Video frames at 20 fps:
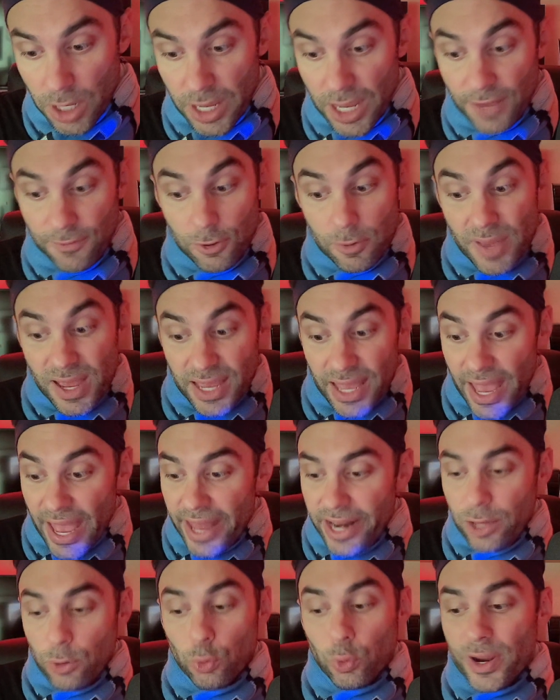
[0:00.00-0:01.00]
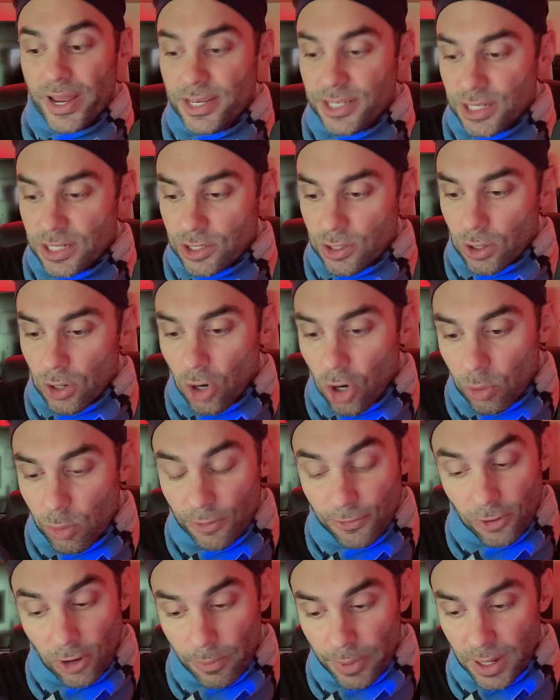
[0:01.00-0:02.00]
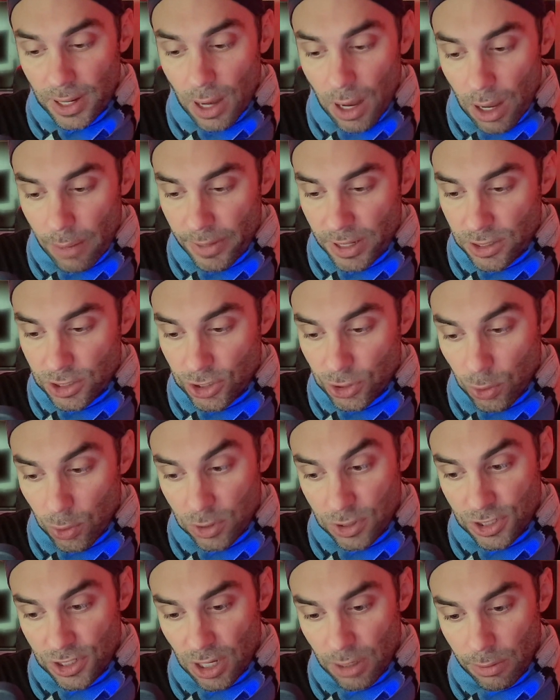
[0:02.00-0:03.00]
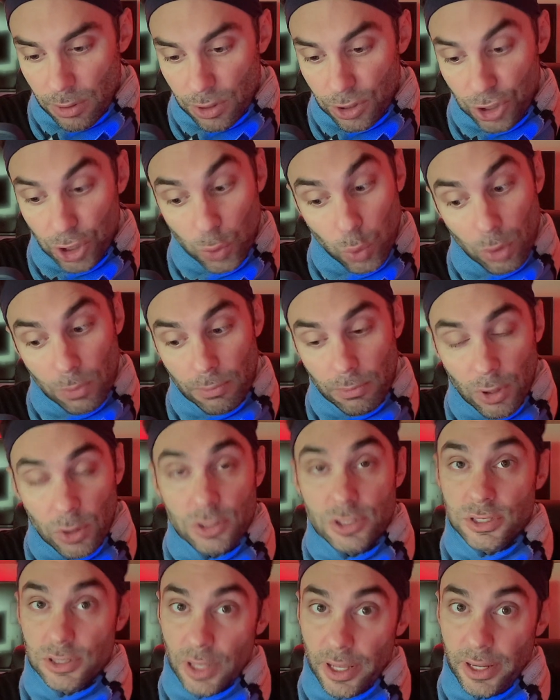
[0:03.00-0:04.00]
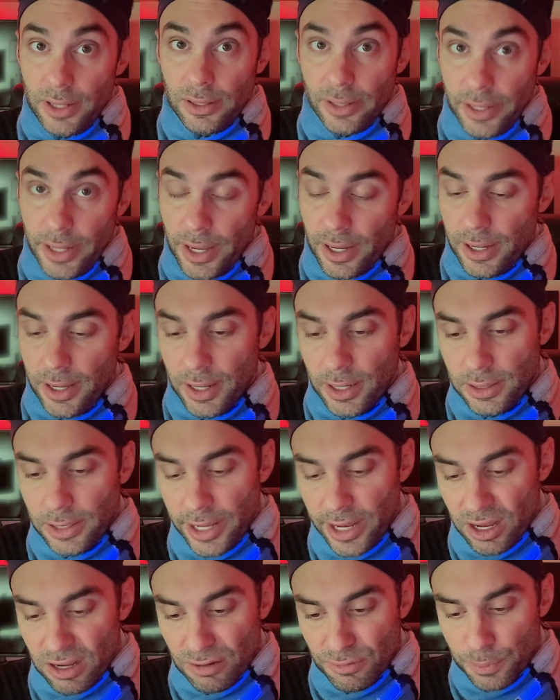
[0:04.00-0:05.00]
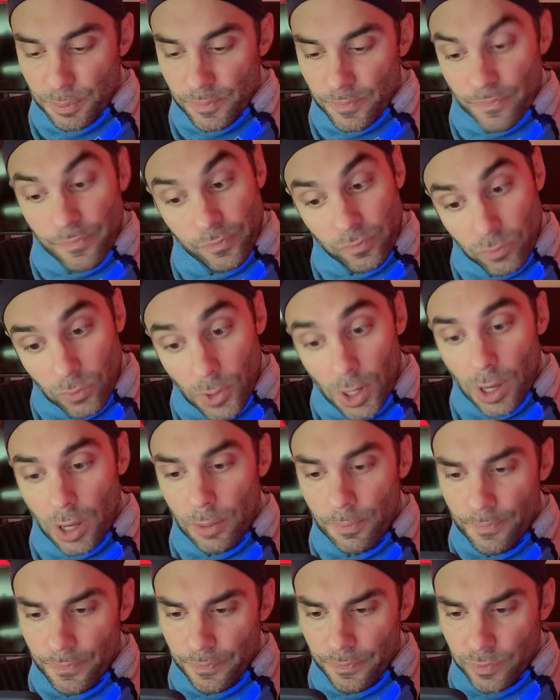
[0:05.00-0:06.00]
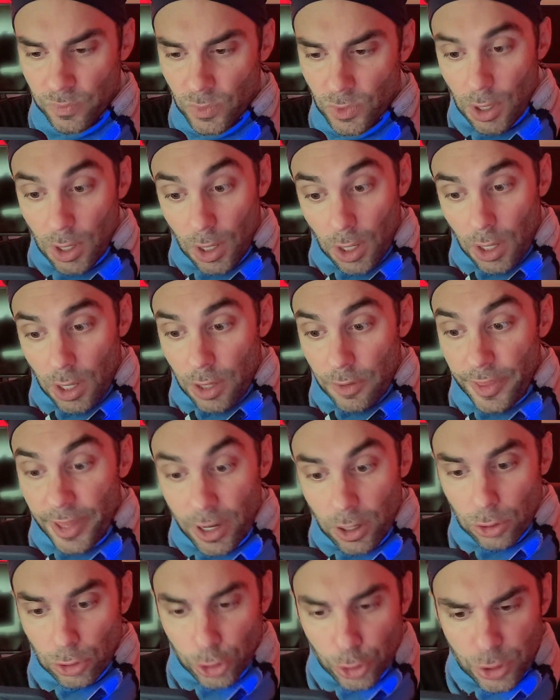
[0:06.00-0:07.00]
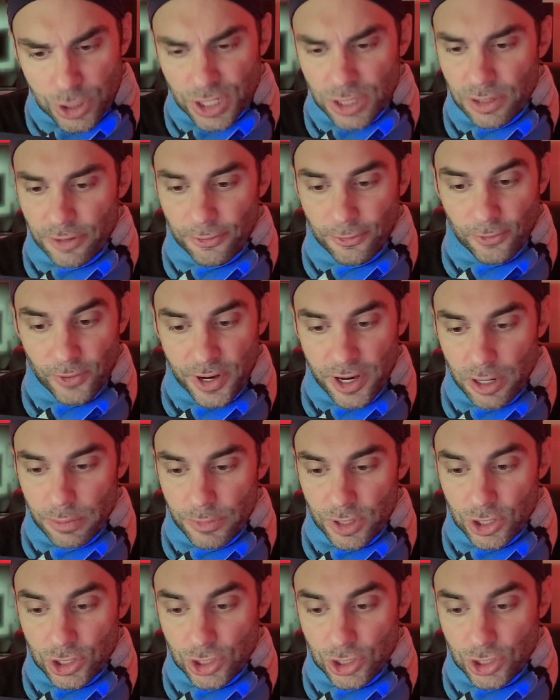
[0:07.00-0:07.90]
If you make any racist or homophobic comments towards someone, you will most likely get kicked out. Okay. They are losing the freedom the